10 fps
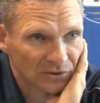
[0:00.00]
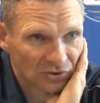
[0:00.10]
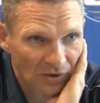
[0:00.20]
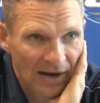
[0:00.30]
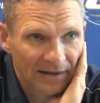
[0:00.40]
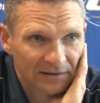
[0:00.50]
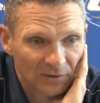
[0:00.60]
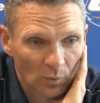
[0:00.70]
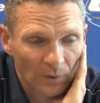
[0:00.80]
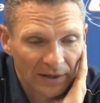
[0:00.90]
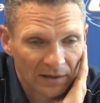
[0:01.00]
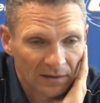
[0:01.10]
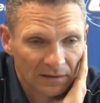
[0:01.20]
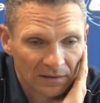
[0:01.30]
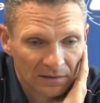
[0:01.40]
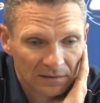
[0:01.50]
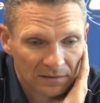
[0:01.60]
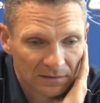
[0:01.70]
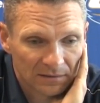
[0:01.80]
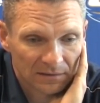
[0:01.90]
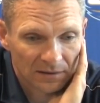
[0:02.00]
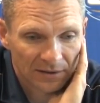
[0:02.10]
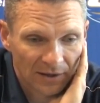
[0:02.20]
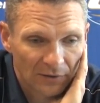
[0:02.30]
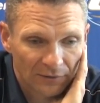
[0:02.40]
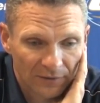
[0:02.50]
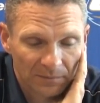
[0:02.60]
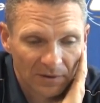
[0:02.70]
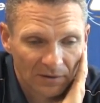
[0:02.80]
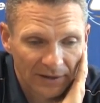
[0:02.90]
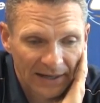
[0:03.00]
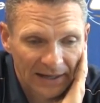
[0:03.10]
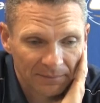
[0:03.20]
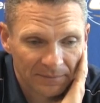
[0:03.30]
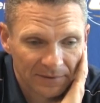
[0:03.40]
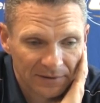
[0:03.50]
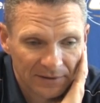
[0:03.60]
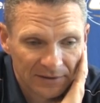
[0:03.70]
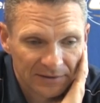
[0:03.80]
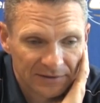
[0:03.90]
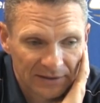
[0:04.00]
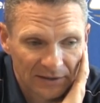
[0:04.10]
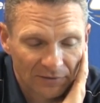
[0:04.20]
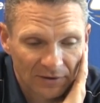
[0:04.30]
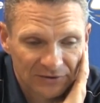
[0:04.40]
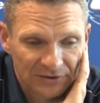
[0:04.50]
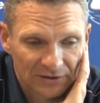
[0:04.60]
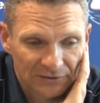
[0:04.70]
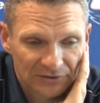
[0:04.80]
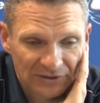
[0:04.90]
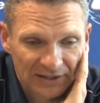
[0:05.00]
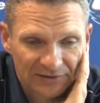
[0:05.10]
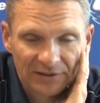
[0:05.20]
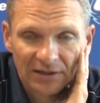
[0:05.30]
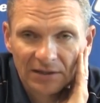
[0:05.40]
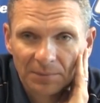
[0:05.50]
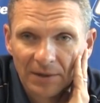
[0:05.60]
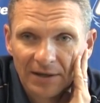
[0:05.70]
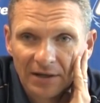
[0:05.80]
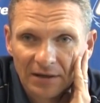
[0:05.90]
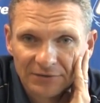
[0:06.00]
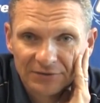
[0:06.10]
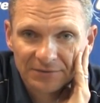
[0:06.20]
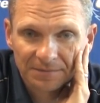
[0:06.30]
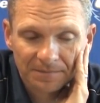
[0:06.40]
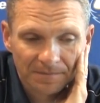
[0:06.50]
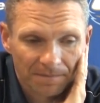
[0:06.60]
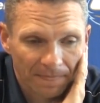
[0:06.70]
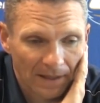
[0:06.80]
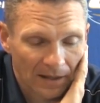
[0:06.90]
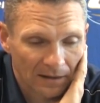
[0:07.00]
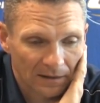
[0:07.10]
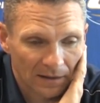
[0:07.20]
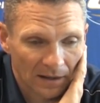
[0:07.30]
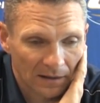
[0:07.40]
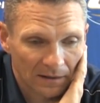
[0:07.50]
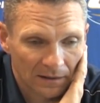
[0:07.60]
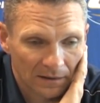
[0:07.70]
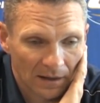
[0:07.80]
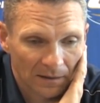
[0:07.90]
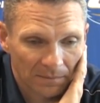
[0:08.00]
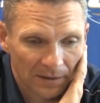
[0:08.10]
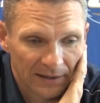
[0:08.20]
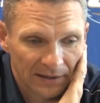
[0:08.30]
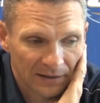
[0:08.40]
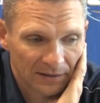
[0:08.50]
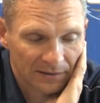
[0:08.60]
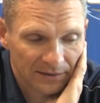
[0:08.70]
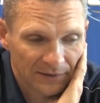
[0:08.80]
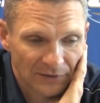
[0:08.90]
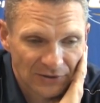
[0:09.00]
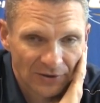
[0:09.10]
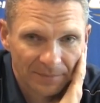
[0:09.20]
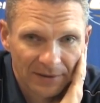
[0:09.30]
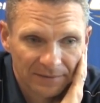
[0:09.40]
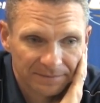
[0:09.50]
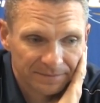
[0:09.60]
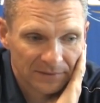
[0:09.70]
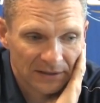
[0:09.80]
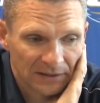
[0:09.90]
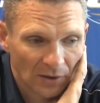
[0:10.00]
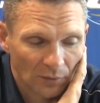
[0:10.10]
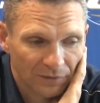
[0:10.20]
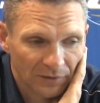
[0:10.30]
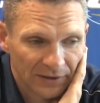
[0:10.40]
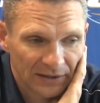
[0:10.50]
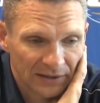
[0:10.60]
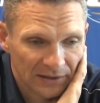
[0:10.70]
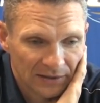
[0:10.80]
trying to win another football game to give ourselves a chance to get in the playoffs and and and play in the in the tournament and hopefully